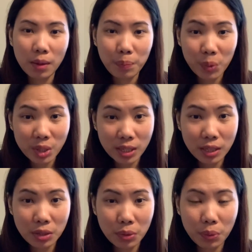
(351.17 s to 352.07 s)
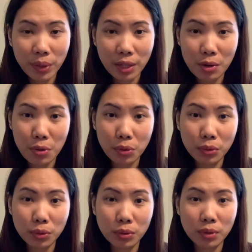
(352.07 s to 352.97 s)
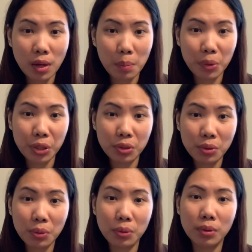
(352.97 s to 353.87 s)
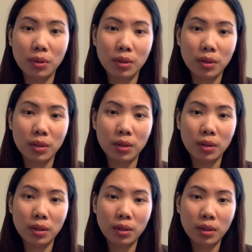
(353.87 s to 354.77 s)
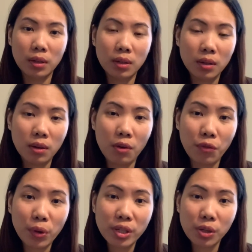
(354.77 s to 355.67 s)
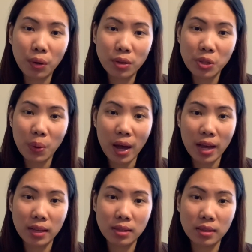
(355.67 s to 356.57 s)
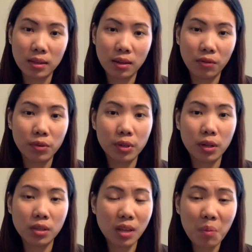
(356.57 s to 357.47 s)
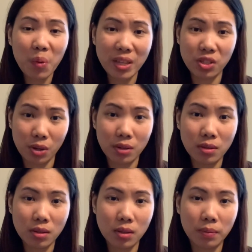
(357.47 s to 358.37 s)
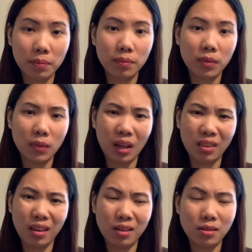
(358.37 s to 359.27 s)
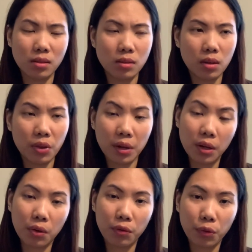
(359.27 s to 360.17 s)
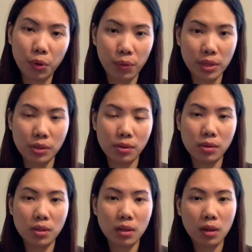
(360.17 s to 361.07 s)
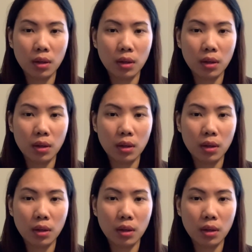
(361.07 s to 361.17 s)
proceed to window number 2. Of course, you also ask for some questions. I think it's just 3 or 4 questions.